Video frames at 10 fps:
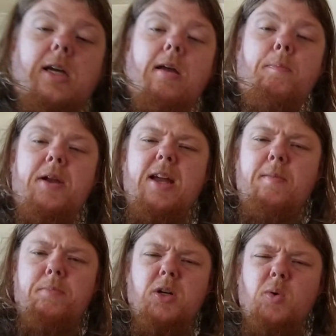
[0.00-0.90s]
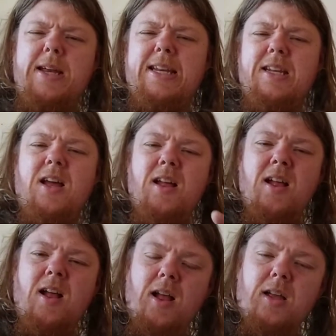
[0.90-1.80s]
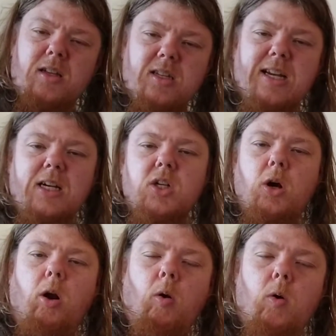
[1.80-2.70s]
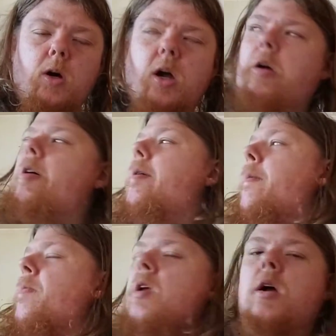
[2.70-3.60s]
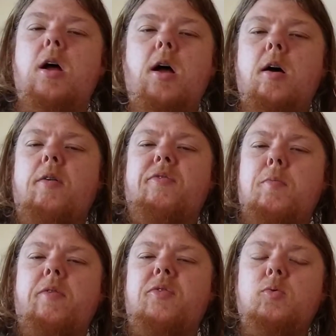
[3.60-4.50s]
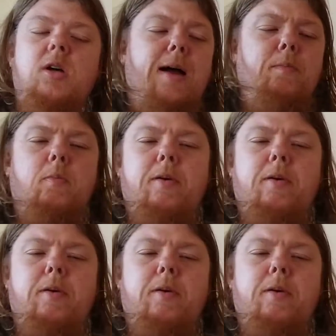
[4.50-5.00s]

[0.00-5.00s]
keeping it in between 6 o'clock for my food. So I had my